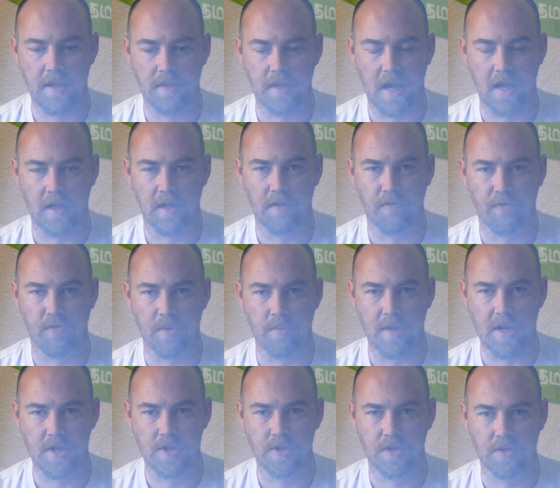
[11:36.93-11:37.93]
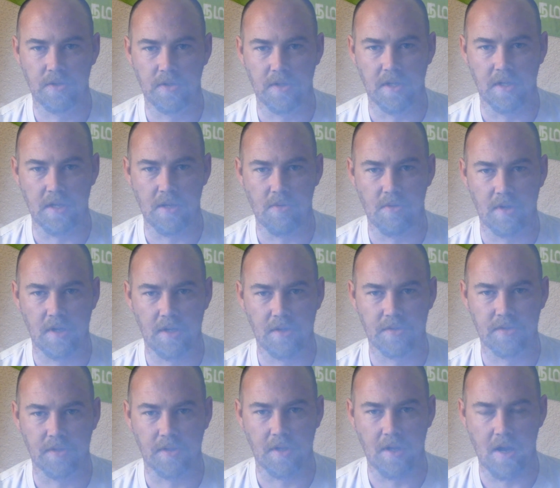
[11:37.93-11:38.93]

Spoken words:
that information to anyone else in